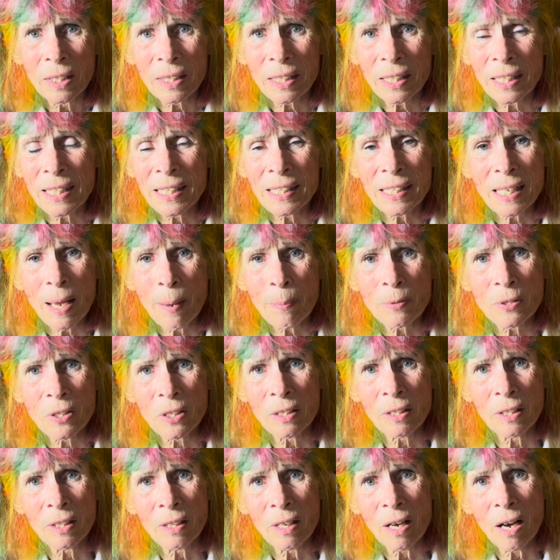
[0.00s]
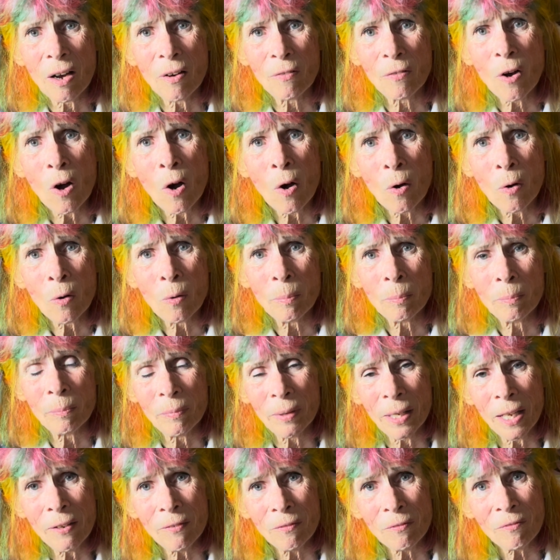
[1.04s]
conception of home
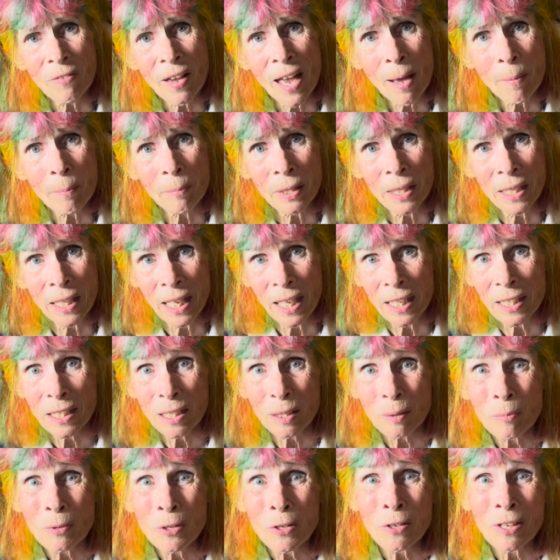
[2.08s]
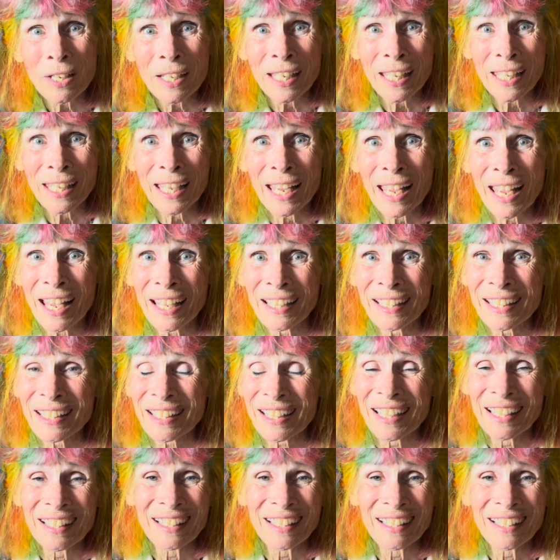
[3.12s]
and family and community, and